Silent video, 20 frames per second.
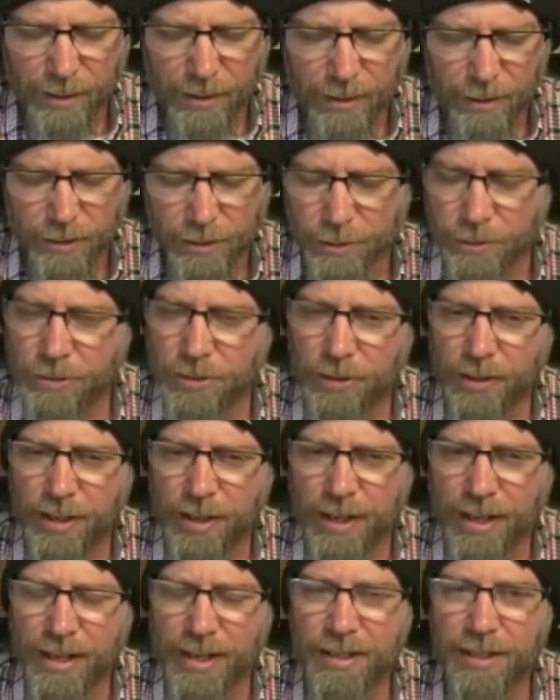
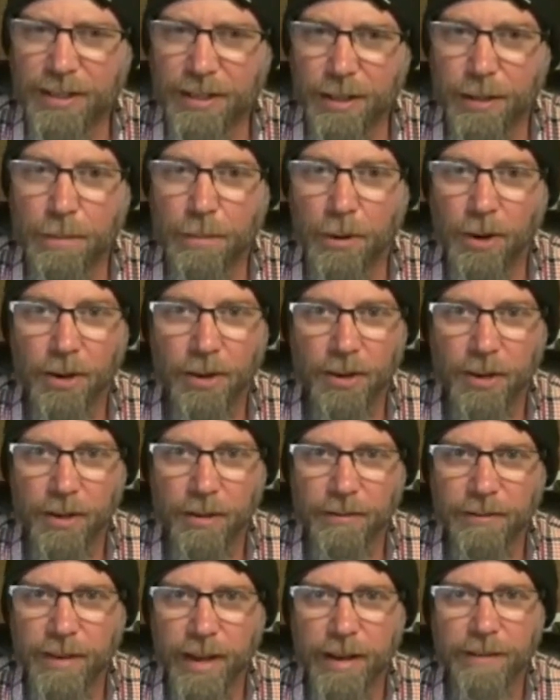usually isn't a part
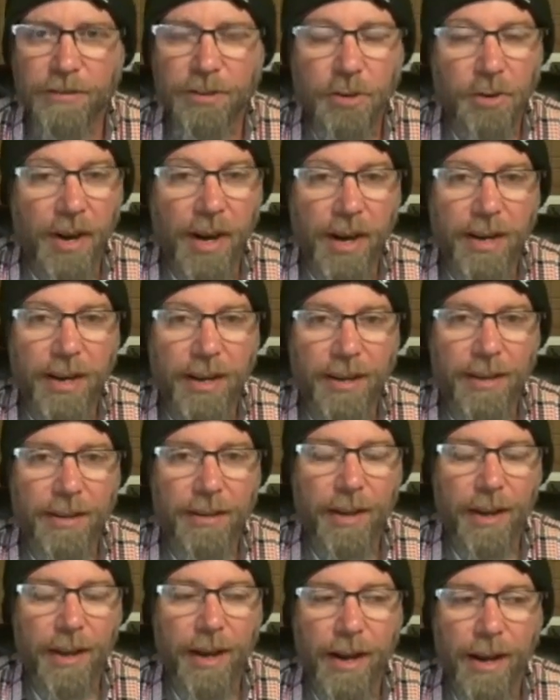of knife training.
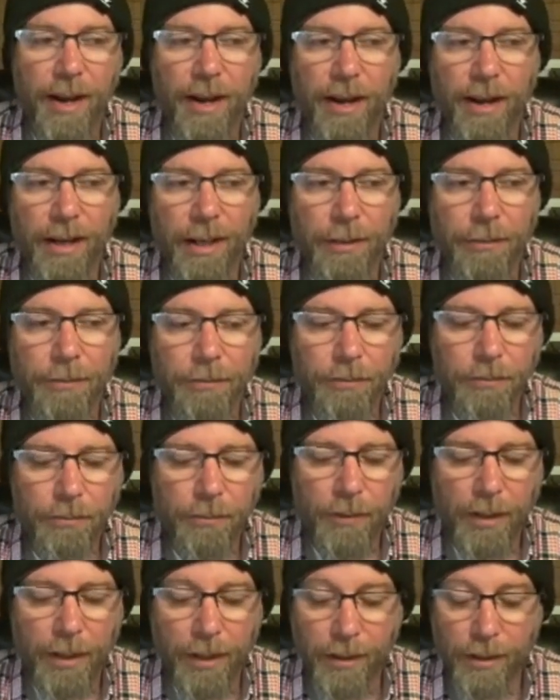Uh,
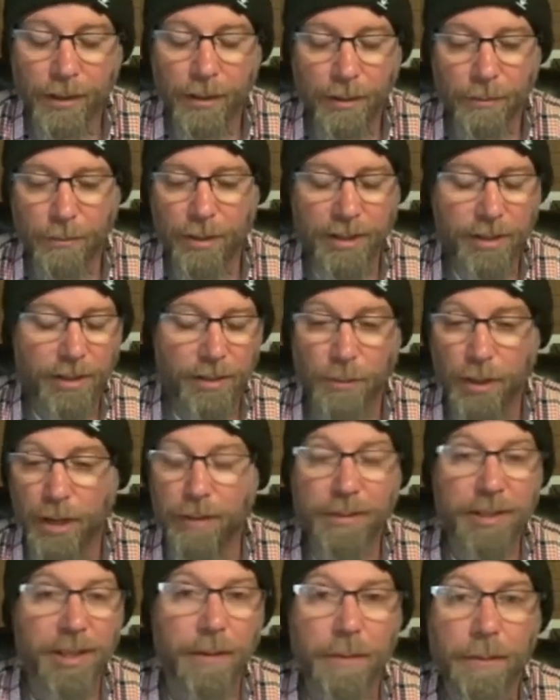wasn't when
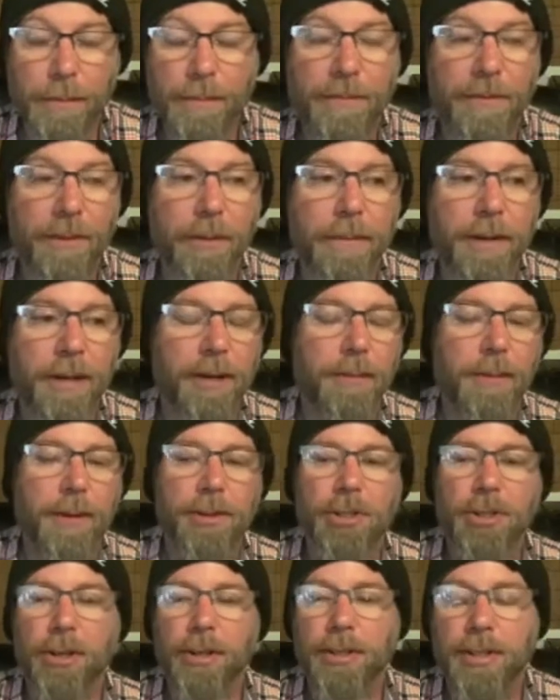I was coming up Filipino
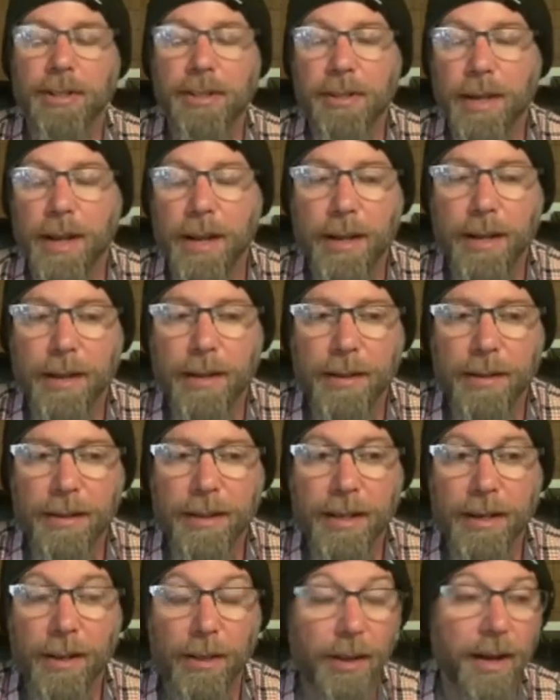martial arts, not
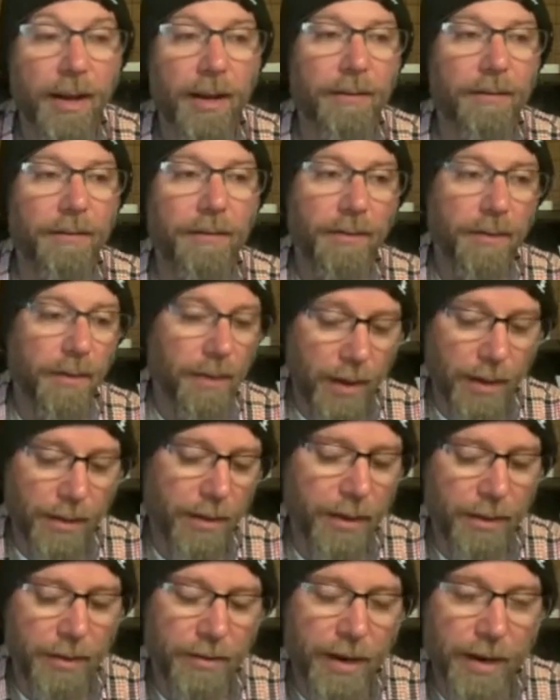in a lot of
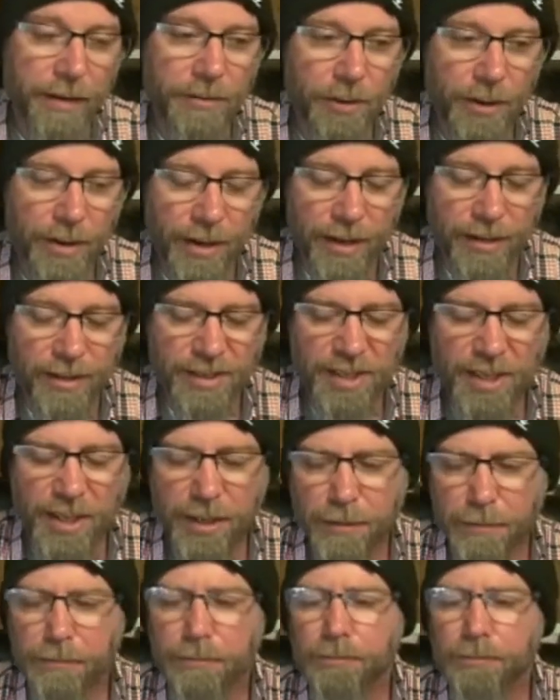the other knife training I see.